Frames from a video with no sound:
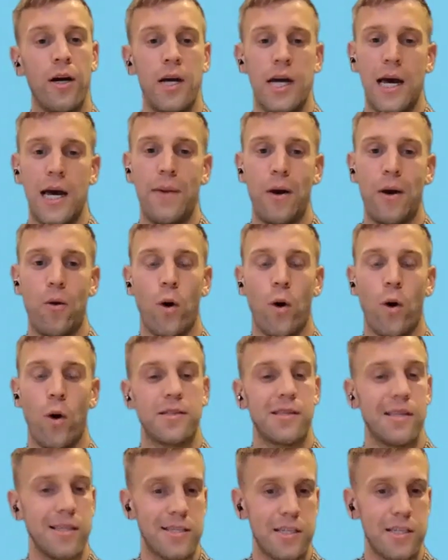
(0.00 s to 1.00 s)
about what
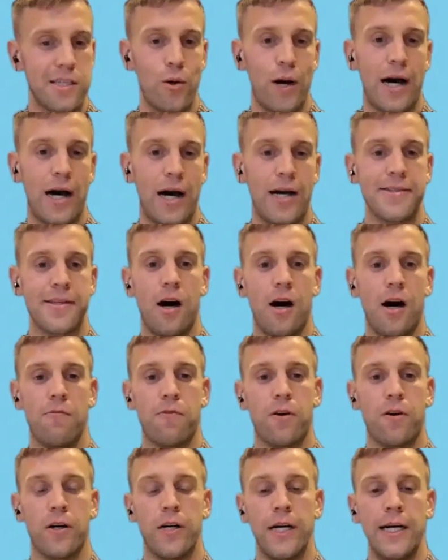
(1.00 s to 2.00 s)
DCU has to
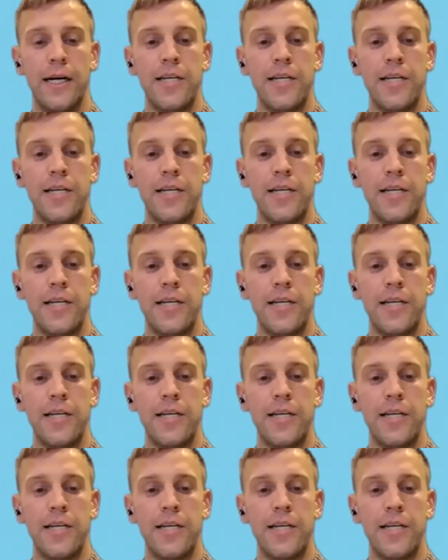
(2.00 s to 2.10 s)
offer.